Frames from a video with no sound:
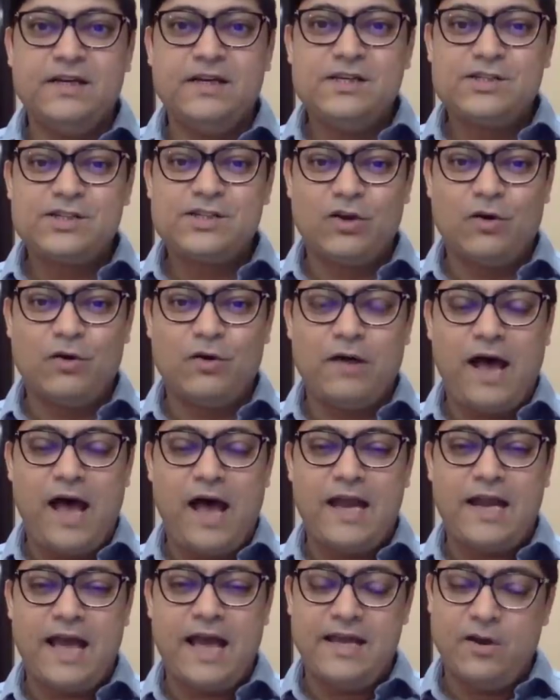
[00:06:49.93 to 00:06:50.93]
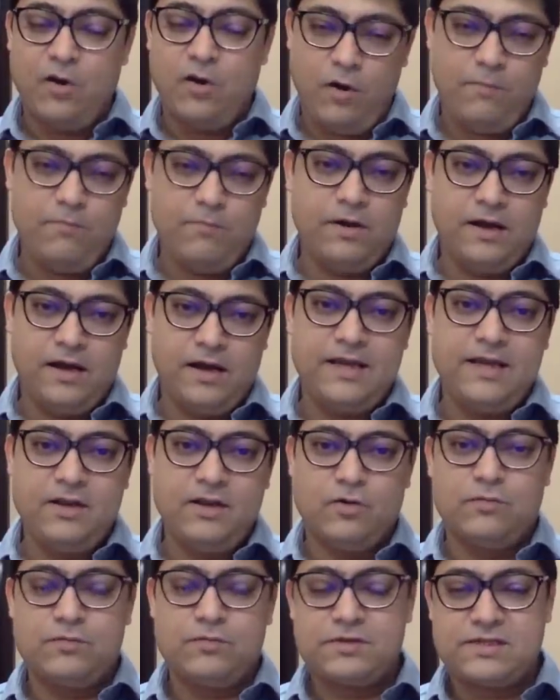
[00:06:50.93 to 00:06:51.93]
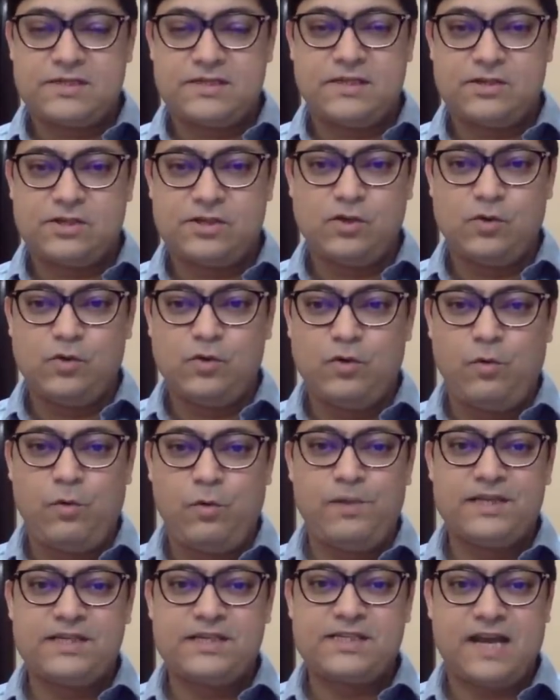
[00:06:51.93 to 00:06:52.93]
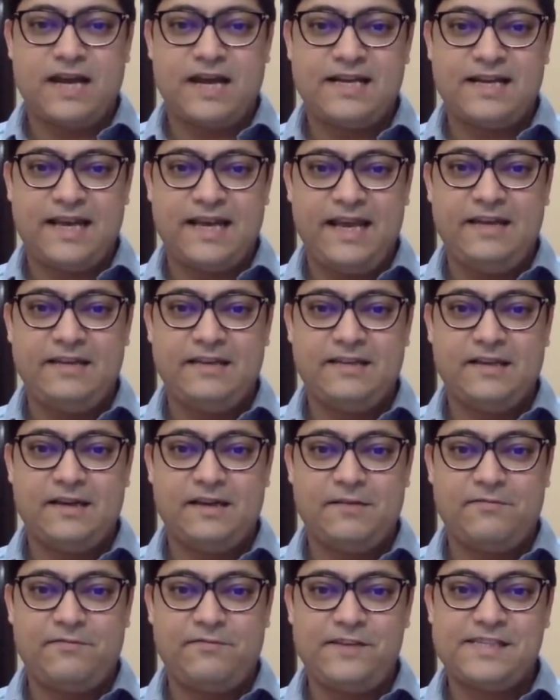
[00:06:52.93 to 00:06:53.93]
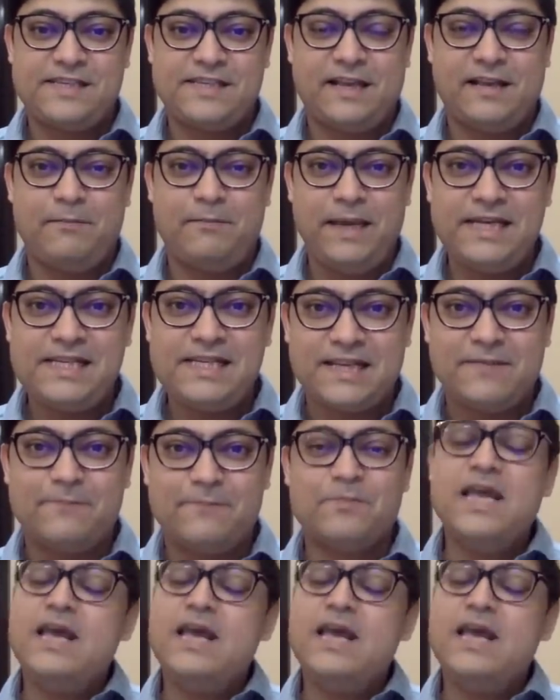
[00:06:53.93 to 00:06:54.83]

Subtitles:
So, and I hope, you know, soon we will start again the physical meeting.